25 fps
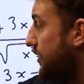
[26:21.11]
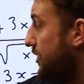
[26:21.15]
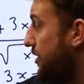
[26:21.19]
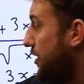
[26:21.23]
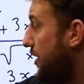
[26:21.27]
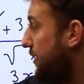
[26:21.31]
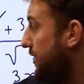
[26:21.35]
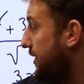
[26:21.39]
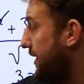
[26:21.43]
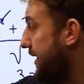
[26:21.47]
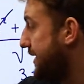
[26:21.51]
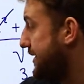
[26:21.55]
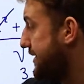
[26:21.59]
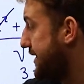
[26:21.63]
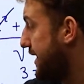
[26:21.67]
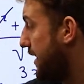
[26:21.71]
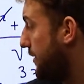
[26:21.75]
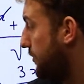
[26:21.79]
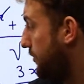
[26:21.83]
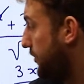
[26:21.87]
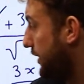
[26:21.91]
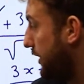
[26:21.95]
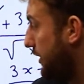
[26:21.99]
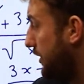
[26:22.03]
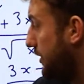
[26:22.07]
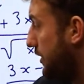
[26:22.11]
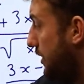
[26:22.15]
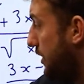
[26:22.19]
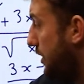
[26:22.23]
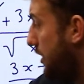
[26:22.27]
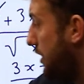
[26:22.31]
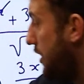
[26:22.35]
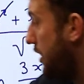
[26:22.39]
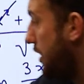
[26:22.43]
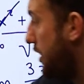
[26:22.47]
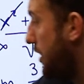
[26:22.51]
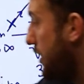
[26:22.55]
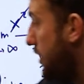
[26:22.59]
another example.
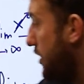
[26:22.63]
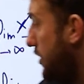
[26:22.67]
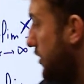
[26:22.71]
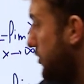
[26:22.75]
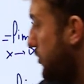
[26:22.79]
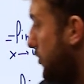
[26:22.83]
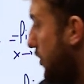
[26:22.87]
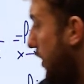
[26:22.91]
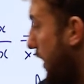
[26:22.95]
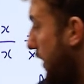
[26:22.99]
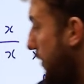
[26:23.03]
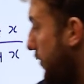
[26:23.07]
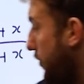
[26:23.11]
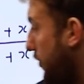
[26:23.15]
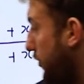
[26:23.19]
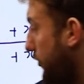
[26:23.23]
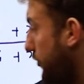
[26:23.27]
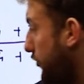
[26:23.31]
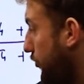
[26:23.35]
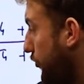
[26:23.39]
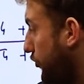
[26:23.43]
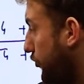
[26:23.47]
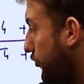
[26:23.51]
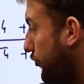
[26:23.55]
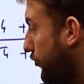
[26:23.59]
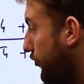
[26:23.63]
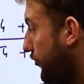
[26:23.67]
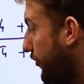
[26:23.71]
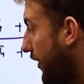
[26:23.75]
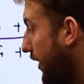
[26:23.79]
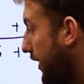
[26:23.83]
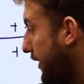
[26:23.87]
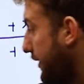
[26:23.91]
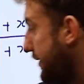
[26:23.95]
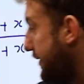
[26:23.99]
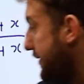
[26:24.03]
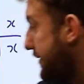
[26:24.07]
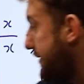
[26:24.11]
So I want you to
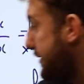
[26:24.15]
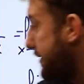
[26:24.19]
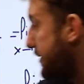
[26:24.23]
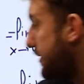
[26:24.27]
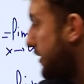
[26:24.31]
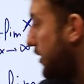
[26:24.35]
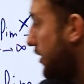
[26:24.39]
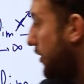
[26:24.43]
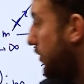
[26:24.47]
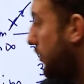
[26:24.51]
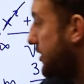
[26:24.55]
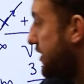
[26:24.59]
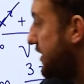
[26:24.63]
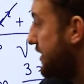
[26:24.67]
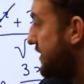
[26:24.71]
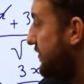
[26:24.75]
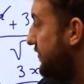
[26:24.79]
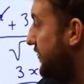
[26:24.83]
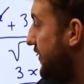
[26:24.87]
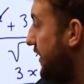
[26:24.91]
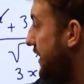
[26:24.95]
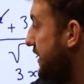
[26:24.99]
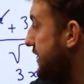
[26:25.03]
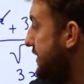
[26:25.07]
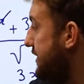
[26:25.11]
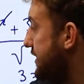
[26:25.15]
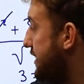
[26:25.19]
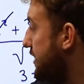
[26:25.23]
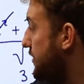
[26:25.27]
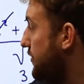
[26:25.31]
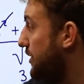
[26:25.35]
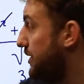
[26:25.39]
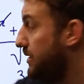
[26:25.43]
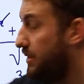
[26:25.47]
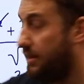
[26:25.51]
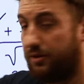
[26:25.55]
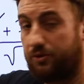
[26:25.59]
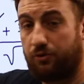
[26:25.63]
try this, which is very
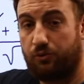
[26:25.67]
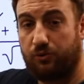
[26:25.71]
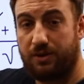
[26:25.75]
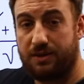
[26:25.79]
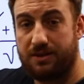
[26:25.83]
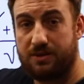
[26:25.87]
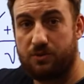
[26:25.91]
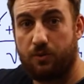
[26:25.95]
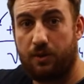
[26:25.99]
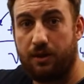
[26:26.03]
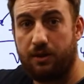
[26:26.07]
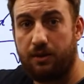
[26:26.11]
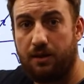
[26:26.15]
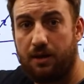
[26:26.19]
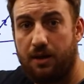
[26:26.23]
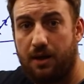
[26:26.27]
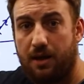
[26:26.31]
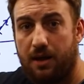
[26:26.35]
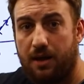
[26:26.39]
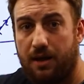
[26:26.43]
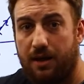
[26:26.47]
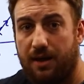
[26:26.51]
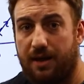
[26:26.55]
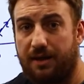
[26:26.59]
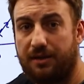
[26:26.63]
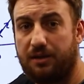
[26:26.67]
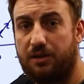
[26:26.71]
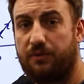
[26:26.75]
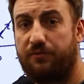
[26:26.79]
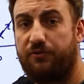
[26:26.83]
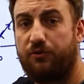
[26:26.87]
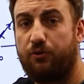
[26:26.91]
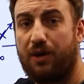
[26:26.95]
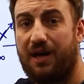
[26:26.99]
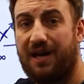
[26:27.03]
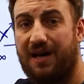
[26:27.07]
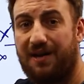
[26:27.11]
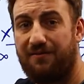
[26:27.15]
similar to this one. And
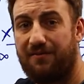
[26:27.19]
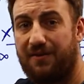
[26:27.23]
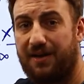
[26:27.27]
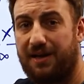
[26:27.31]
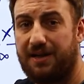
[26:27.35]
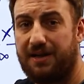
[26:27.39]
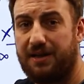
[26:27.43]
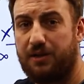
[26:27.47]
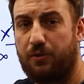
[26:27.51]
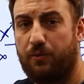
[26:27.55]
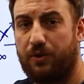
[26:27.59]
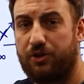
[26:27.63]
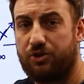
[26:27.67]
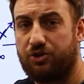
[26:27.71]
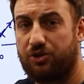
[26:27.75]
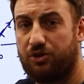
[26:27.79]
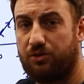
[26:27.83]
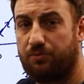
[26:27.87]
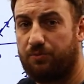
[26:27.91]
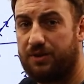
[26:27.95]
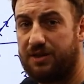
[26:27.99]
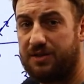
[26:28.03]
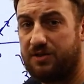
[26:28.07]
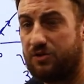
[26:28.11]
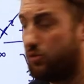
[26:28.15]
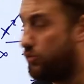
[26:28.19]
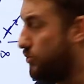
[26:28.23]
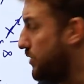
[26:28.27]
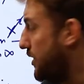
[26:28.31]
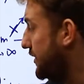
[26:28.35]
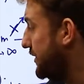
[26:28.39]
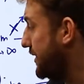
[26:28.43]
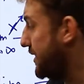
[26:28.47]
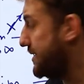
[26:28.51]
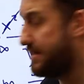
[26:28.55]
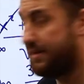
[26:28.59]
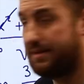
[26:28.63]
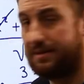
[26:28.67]
if you have any question, please do
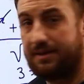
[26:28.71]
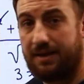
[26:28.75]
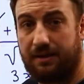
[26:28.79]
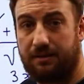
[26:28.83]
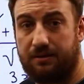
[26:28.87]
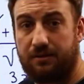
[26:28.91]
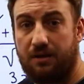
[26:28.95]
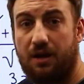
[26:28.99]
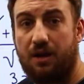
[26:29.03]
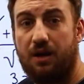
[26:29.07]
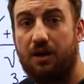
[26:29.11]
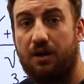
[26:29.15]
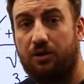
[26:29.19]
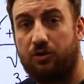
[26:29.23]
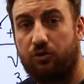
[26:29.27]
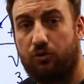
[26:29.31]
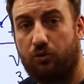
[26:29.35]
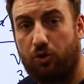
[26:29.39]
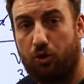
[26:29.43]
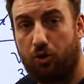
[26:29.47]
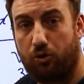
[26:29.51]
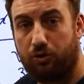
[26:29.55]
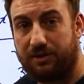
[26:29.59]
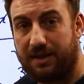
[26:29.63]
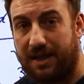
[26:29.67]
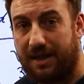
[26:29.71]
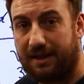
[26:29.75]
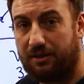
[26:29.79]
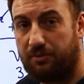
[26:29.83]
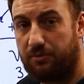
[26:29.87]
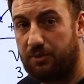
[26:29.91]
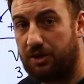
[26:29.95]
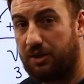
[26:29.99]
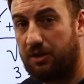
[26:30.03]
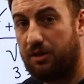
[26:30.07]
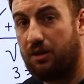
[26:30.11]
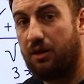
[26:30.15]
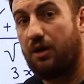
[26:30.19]
not hesitate to contact
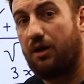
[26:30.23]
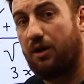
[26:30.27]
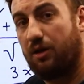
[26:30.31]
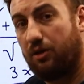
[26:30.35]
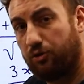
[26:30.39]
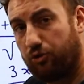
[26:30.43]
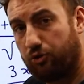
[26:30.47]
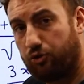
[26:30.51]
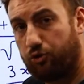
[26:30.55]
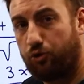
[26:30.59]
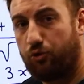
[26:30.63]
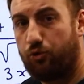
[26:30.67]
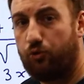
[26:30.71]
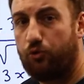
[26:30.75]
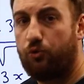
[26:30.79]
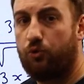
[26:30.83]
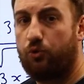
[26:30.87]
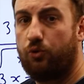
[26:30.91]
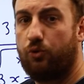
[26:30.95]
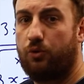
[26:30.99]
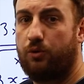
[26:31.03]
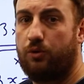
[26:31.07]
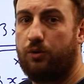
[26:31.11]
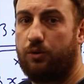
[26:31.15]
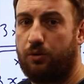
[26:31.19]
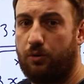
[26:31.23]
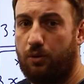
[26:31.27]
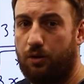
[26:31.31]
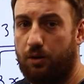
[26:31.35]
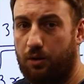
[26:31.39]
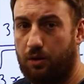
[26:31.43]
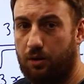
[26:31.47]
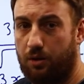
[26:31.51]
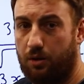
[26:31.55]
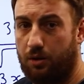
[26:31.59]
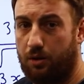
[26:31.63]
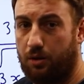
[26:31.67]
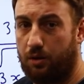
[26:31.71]
me through
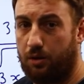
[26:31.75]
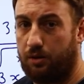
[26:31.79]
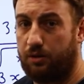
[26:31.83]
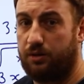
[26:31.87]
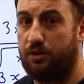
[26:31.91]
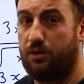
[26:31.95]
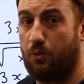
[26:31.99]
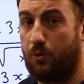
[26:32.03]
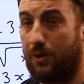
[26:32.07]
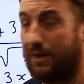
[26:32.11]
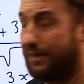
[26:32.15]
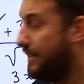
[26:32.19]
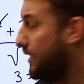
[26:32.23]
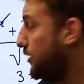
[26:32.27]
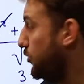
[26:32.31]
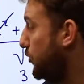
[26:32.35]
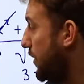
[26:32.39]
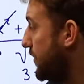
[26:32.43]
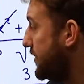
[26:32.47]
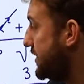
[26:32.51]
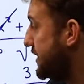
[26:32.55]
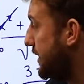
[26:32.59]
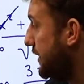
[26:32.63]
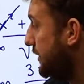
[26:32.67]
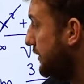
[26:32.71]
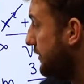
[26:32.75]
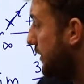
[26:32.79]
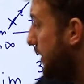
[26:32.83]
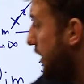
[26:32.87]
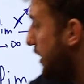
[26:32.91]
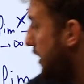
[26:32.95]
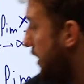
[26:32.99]
the WATAD website.